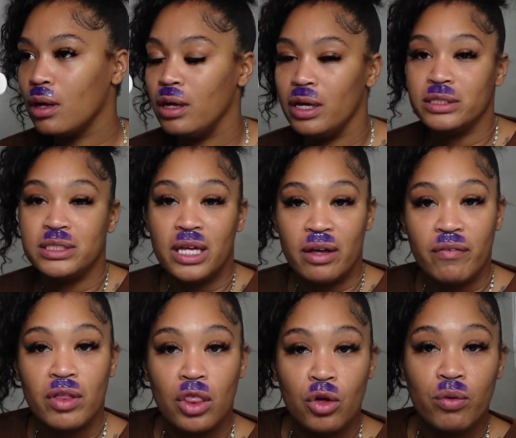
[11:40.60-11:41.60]
It's
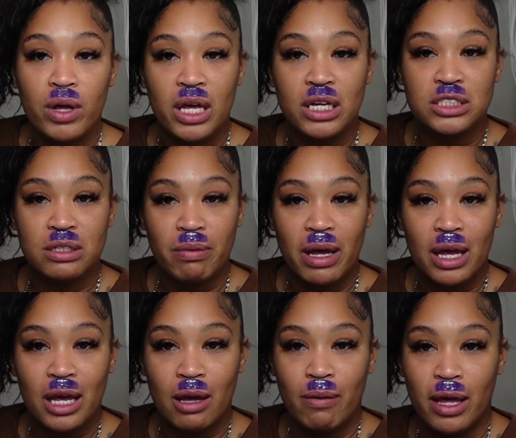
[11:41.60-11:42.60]
giving Luigi,
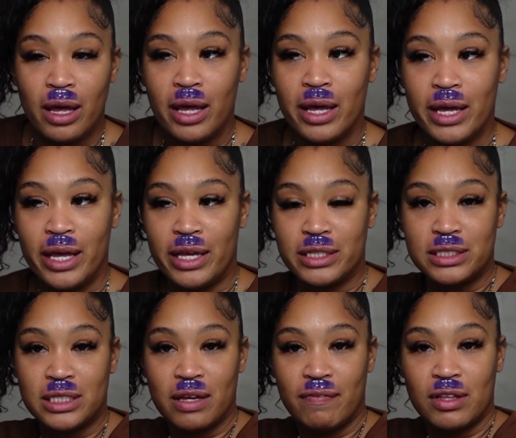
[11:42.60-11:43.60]
babe. It's
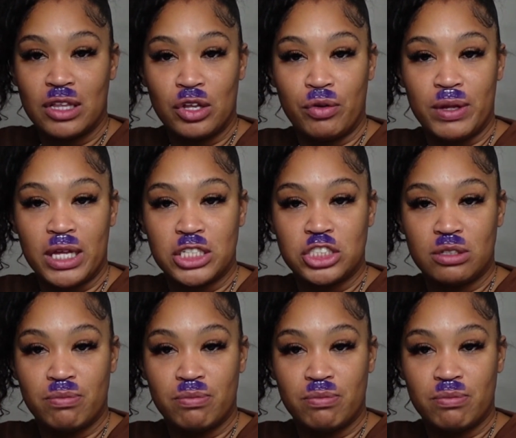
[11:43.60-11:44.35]
giving Luigi